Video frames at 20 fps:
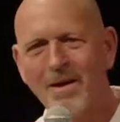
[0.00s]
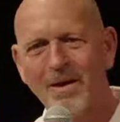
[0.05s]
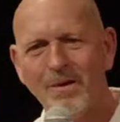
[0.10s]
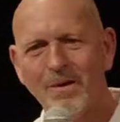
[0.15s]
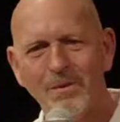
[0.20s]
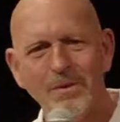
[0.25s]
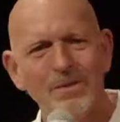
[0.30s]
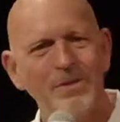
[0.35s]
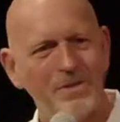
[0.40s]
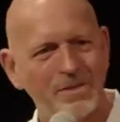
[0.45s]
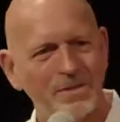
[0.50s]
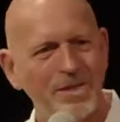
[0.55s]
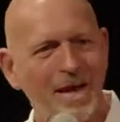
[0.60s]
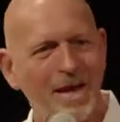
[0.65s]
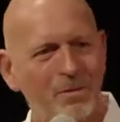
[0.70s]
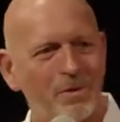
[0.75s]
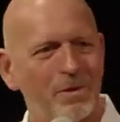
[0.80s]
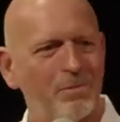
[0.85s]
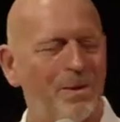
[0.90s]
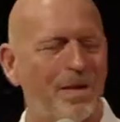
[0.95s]
Will you
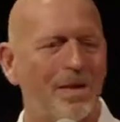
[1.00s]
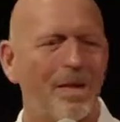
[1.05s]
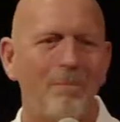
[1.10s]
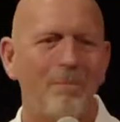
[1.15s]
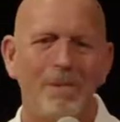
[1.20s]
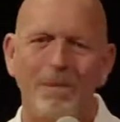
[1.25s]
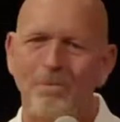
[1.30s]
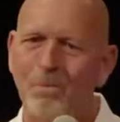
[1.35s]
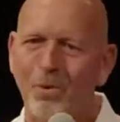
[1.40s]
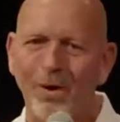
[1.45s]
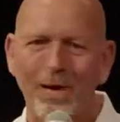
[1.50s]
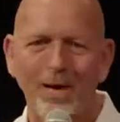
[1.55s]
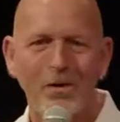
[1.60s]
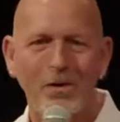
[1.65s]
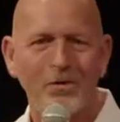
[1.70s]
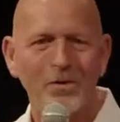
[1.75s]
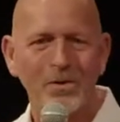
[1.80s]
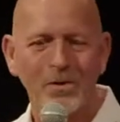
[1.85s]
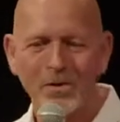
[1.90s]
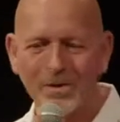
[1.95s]
stand with me and let me pray
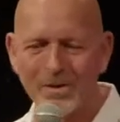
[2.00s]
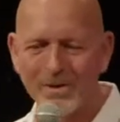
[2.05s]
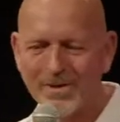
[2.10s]
over you?